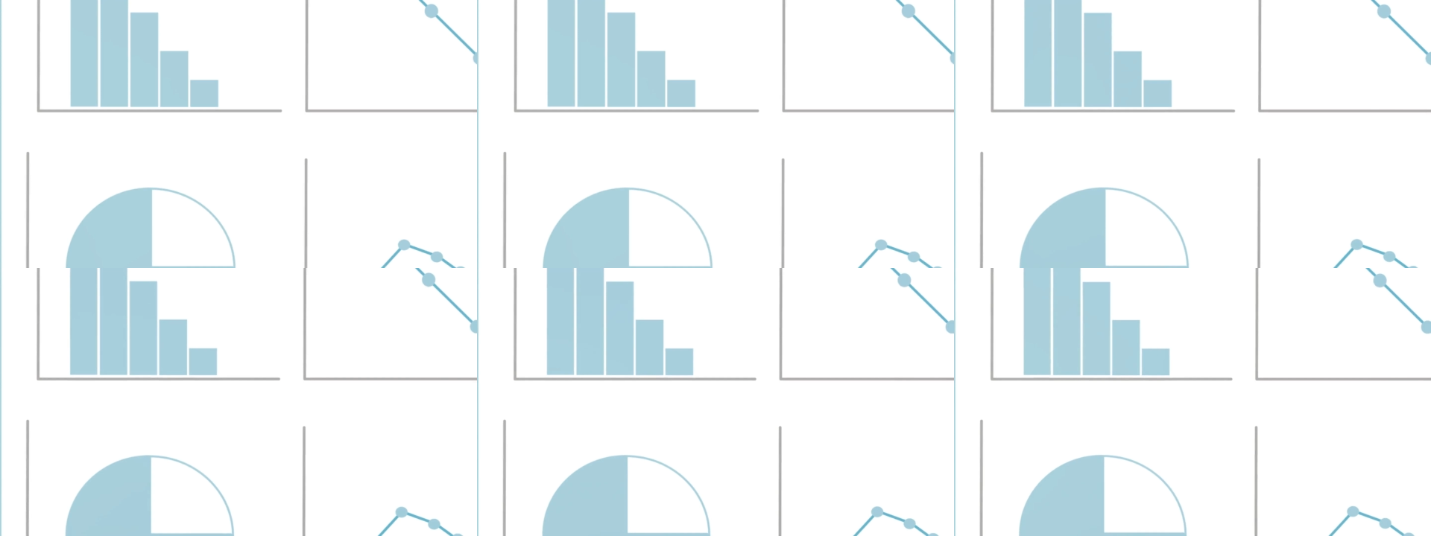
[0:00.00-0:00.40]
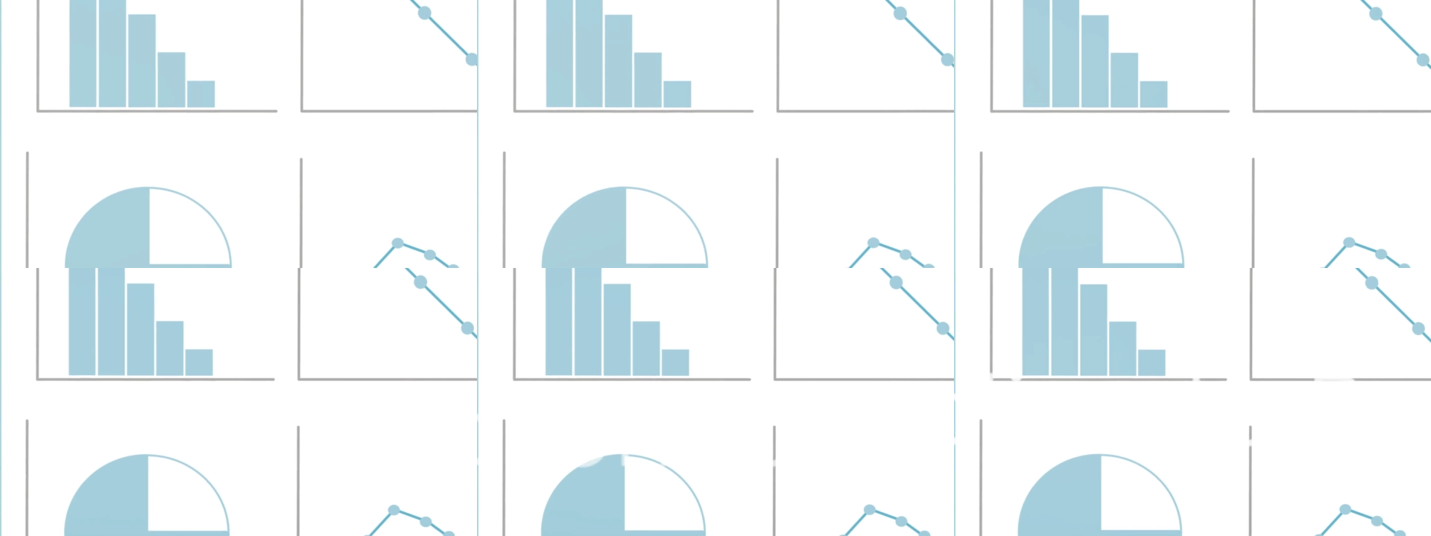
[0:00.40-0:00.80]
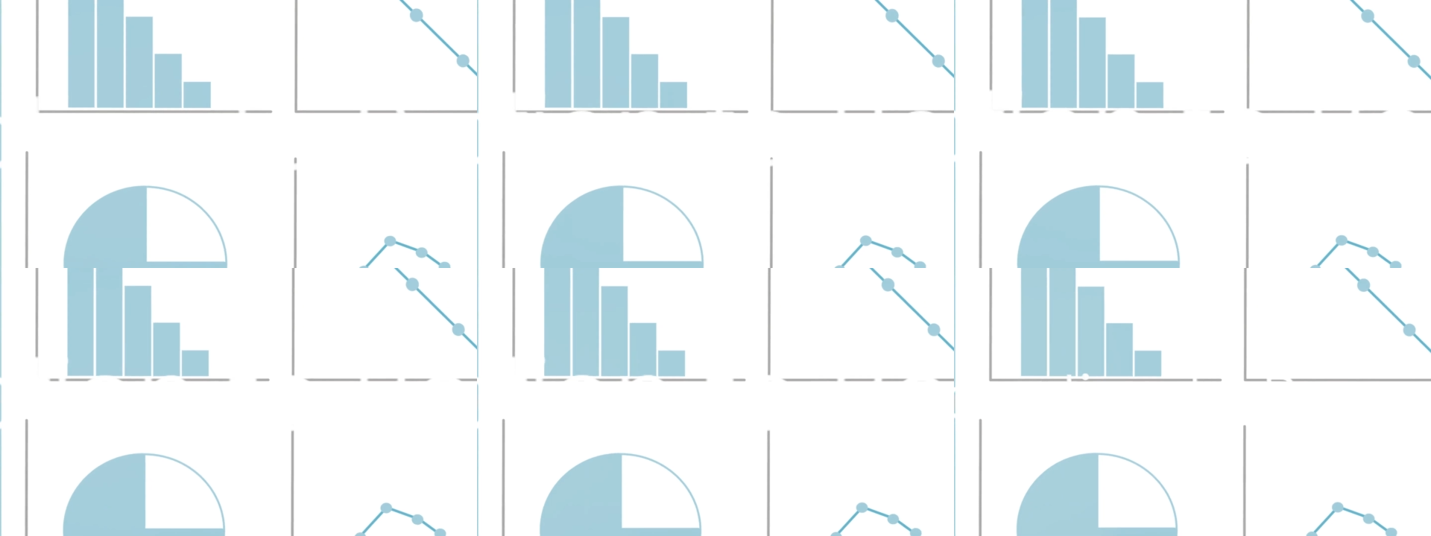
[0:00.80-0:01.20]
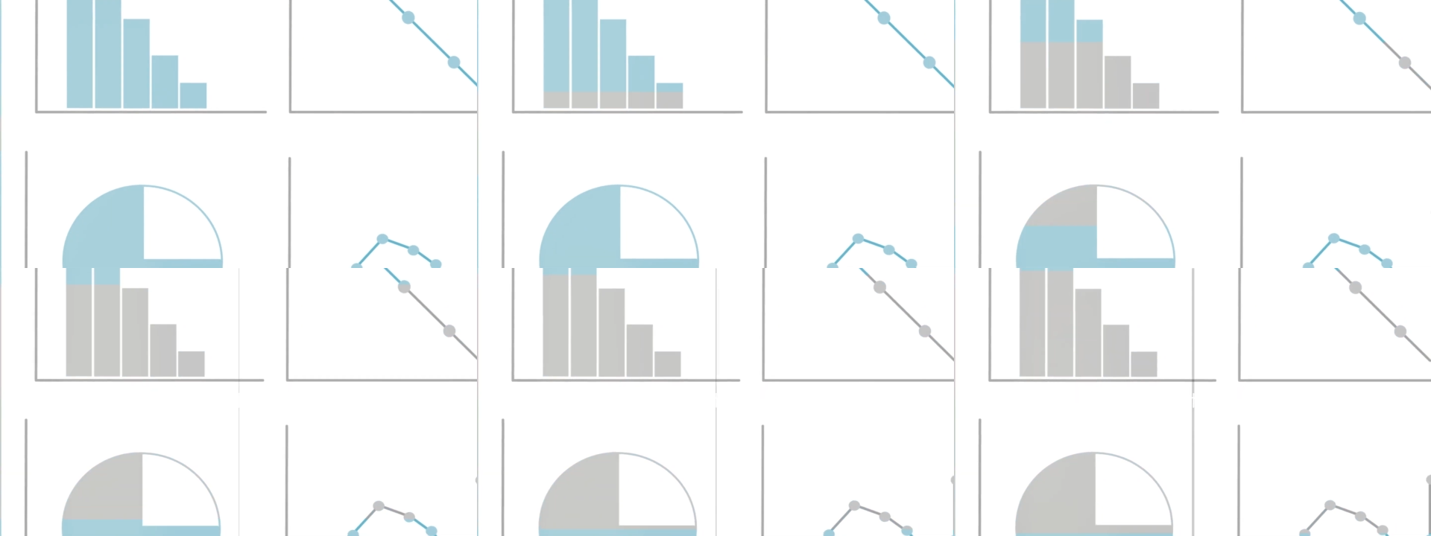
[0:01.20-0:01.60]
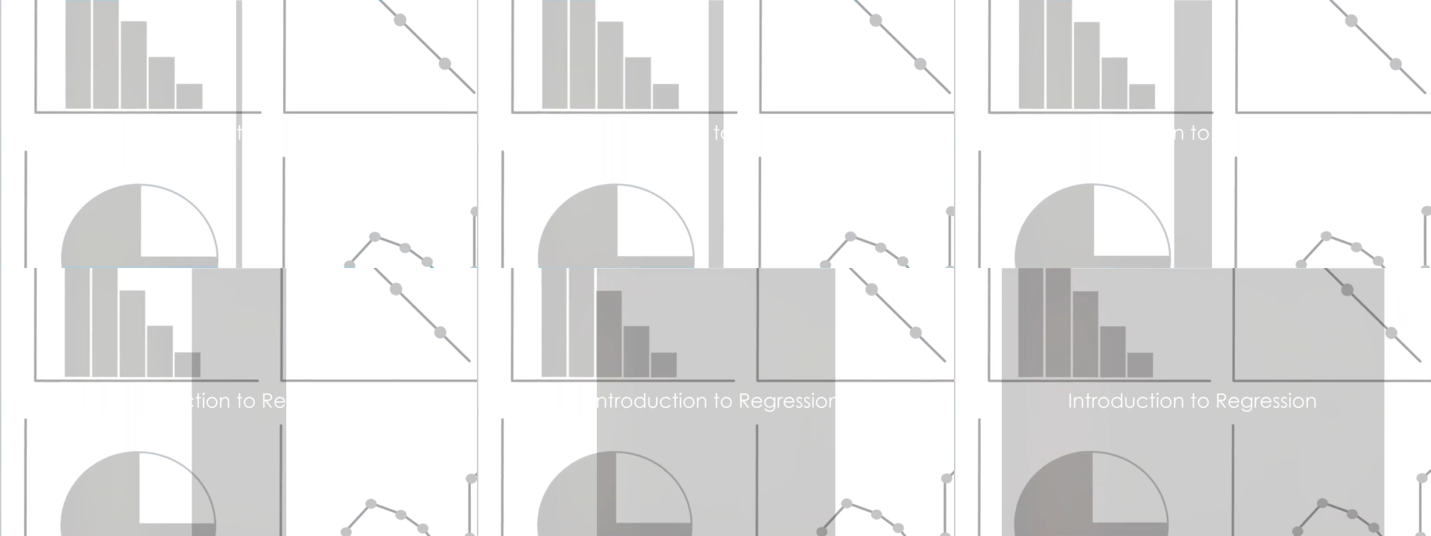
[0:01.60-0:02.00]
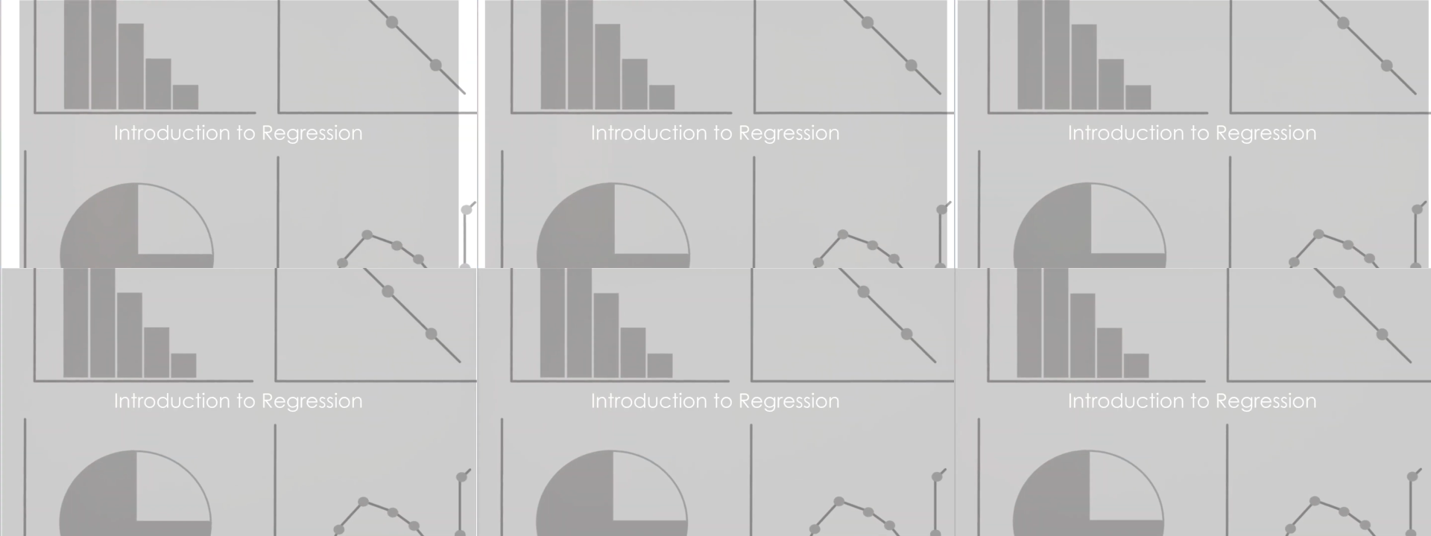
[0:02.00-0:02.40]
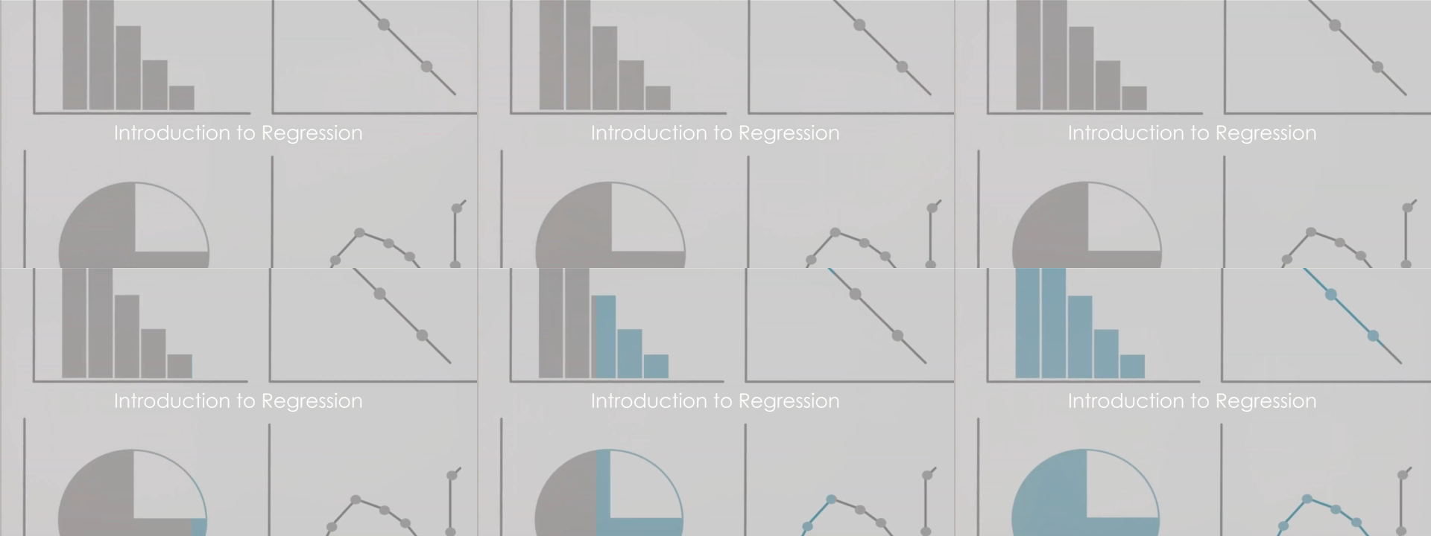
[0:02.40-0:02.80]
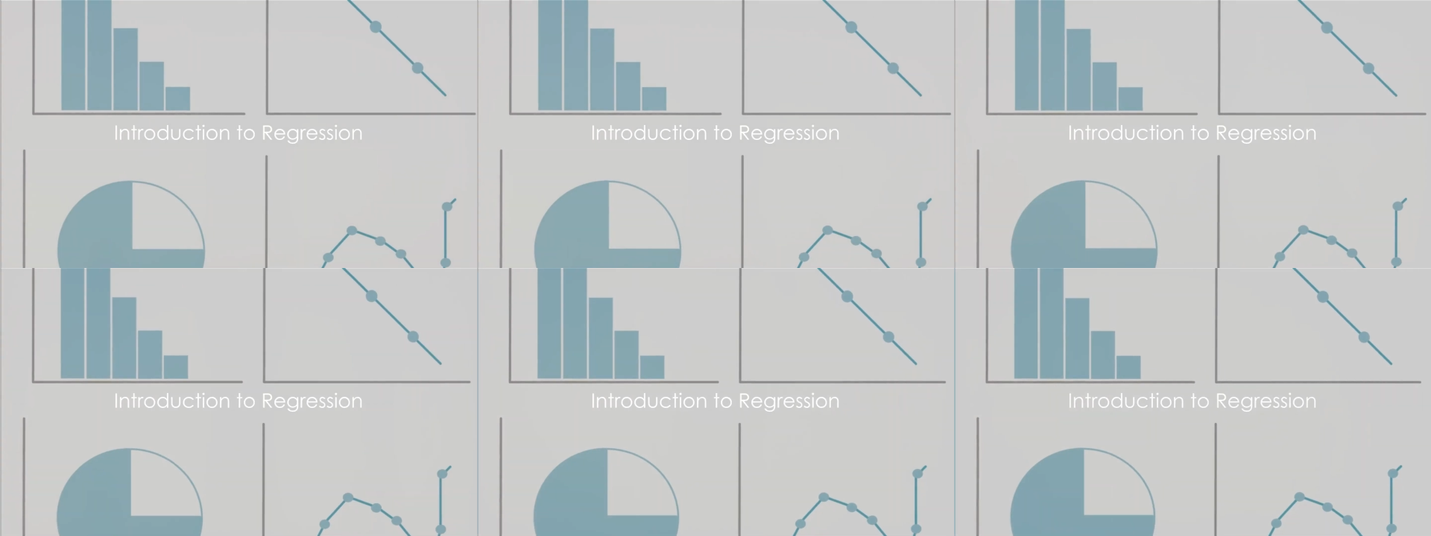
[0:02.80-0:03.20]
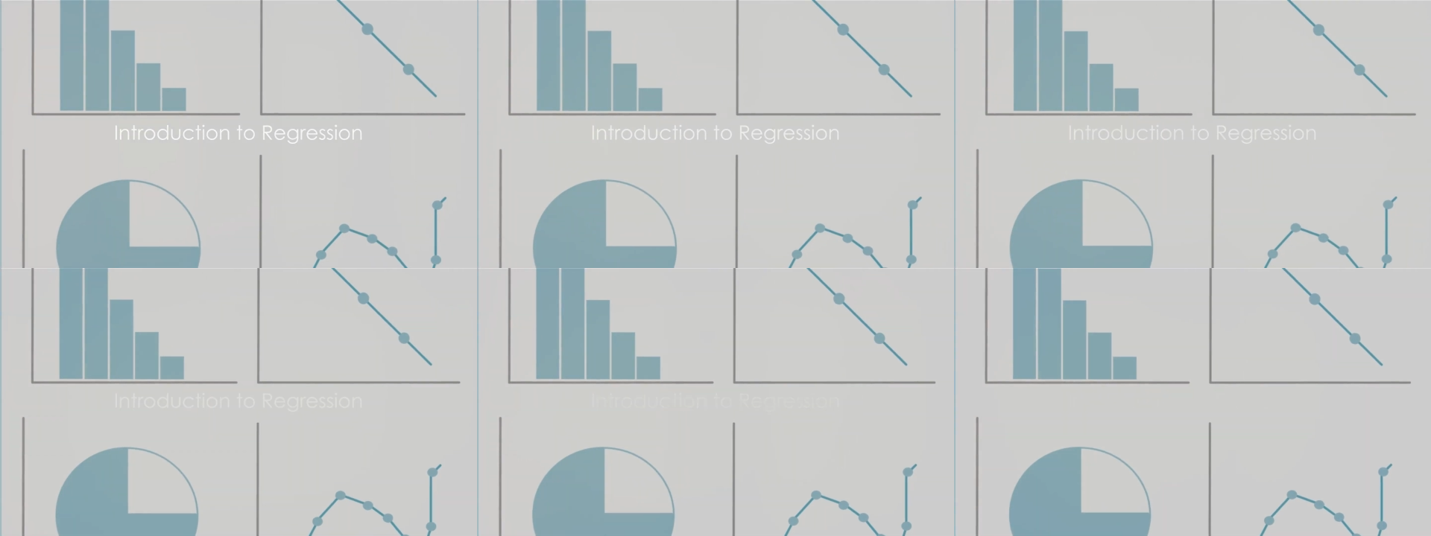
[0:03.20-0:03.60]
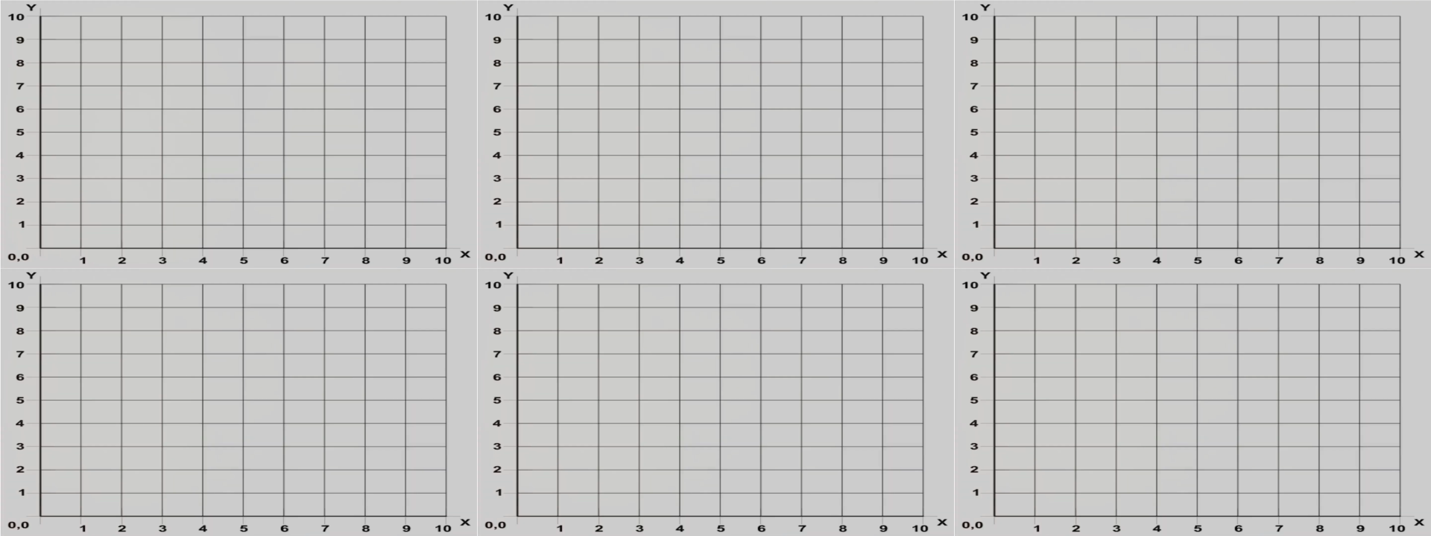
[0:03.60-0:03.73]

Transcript: Nobody's mouth can be seen.